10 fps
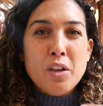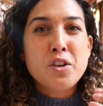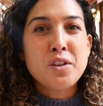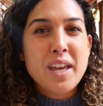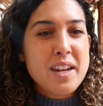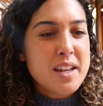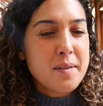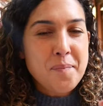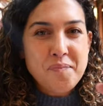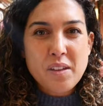You're
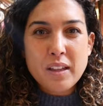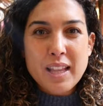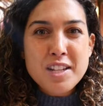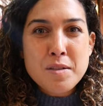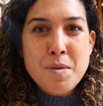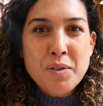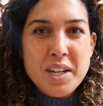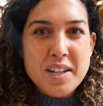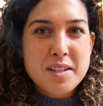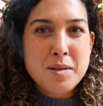getting less
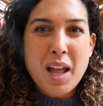milkiness.